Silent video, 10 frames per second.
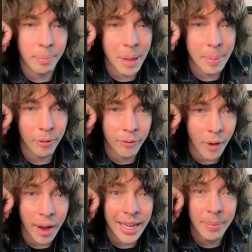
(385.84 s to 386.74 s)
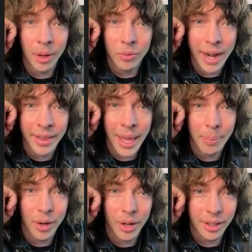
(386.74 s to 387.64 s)
people fought him on writing that
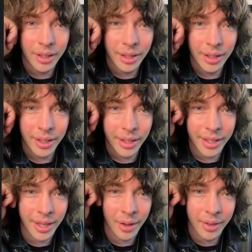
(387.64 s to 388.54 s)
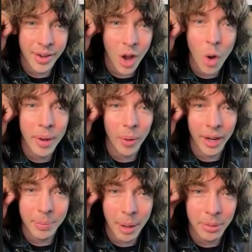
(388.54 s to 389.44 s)
book. Nobody
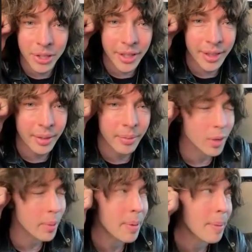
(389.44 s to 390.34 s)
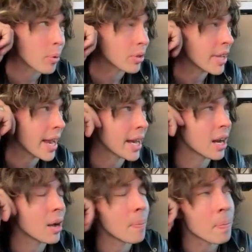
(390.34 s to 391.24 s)
wanted to publish it. So many people were
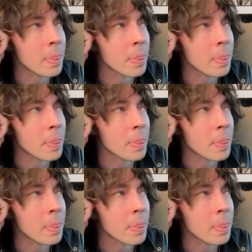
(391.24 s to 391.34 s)
saying, I